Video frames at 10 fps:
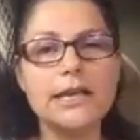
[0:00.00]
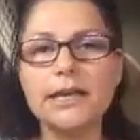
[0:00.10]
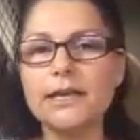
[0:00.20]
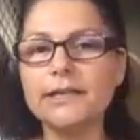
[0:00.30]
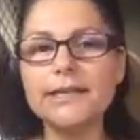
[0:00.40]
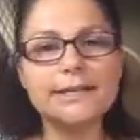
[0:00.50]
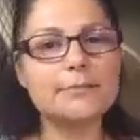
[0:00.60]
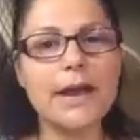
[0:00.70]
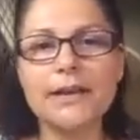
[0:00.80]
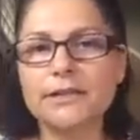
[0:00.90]
It
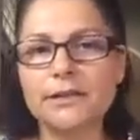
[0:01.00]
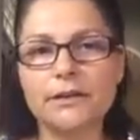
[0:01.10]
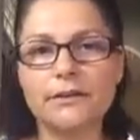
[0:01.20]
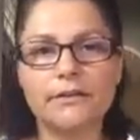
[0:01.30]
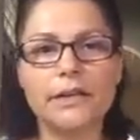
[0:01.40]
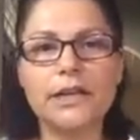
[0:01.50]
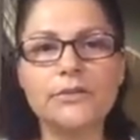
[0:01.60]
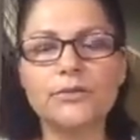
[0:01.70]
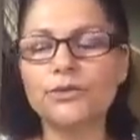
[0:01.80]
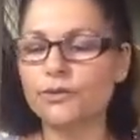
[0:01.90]
doesn't matter
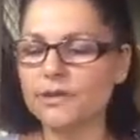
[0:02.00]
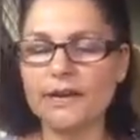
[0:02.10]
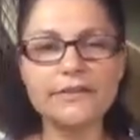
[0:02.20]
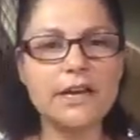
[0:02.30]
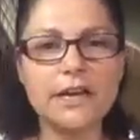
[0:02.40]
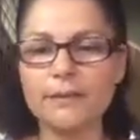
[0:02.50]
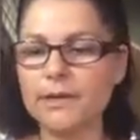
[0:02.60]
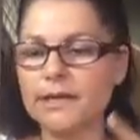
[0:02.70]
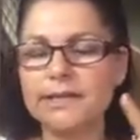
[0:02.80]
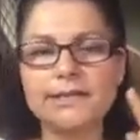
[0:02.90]
if you don't have
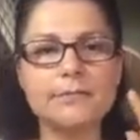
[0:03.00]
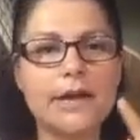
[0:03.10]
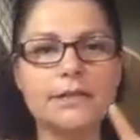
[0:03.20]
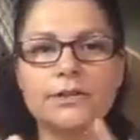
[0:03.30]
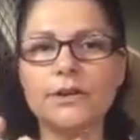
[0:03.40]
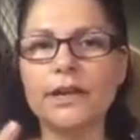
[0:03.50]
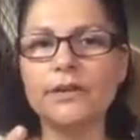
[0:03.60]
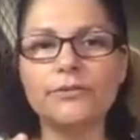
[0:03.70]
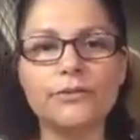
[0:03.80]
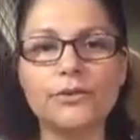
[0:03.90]
time. It doesn't matter
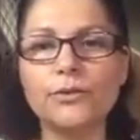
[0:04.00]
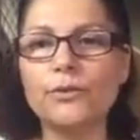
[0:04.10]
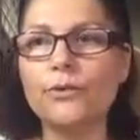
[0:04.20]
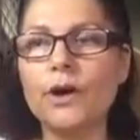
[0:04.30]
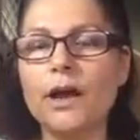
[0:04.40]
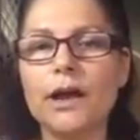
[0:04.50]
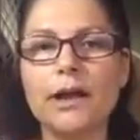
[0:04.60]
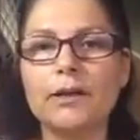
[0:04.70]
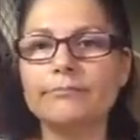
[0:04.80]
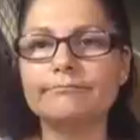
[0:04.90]
if you,
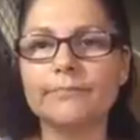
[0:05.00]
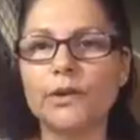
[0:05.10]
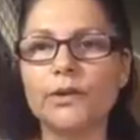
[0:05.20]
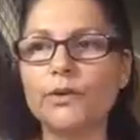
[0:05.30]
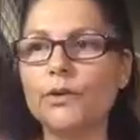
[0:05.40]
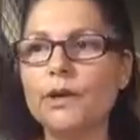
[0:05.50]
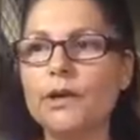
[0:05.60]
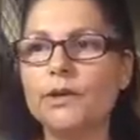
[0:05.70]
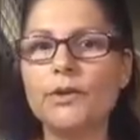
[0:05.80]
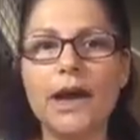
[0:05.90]

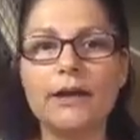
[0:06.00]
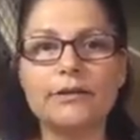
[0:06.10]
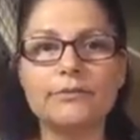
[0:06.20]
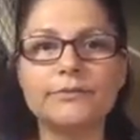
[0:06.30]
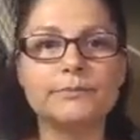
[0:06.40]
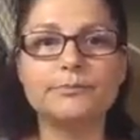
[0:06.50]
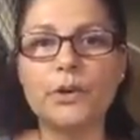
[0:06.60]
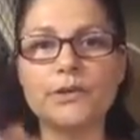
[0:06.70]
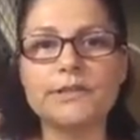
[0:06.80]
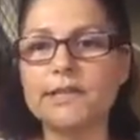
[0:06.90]
you have
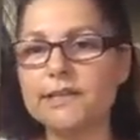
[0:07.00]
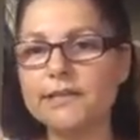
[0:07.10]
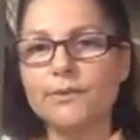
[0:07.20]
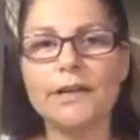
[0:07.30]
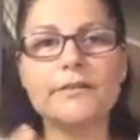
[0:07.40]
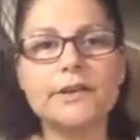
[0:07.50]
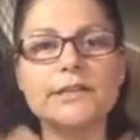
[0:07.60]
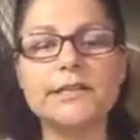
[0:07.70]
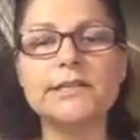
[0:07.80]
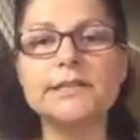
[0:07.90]
birthdays, whatever
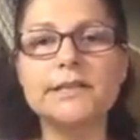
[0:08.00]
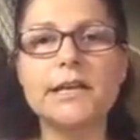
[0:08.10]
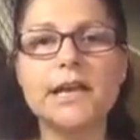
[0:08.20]
it is.